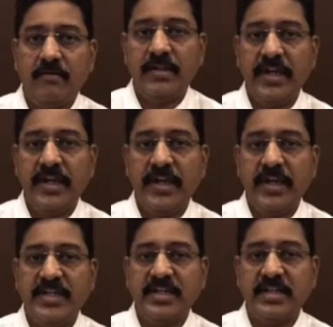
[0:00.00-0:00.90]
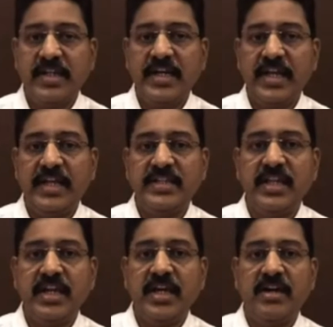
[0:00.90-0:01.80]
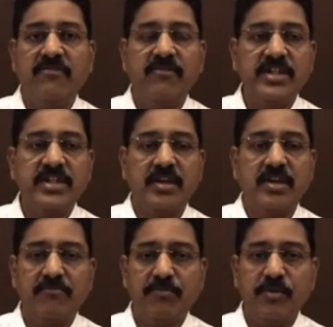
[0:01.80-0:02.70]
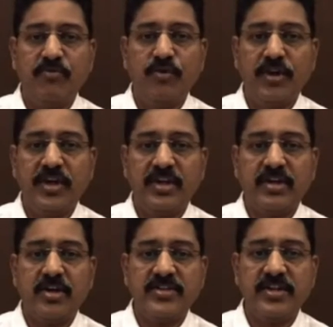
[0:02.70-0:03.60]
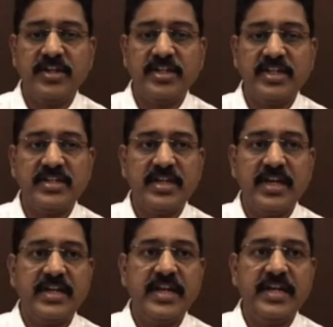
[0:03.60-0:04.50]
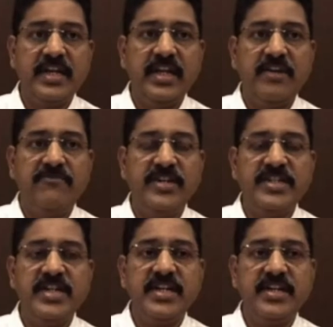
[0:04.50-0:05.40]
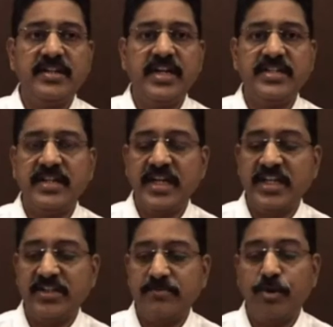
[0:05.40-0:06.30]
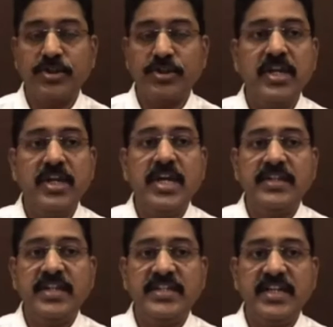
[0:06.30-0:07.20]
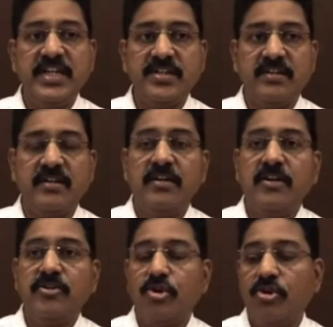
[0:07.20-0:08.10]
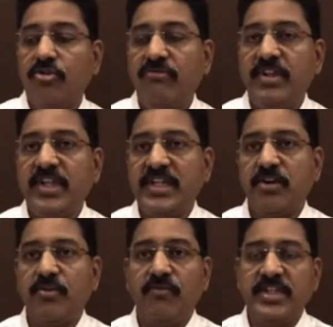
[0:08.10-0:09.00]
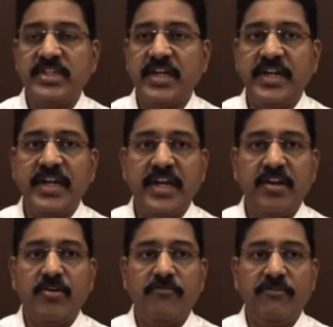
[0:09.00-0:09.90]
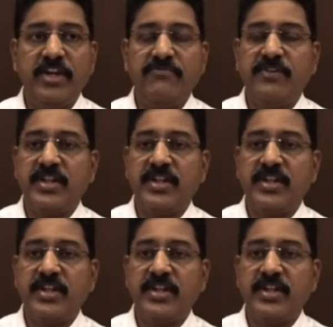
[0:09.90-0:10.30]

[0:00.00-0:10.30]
that I think was the, before it crossed it just slightly. I freezed it here. That's the tightest portion. That's the lesion. So that's how we decided, and we went further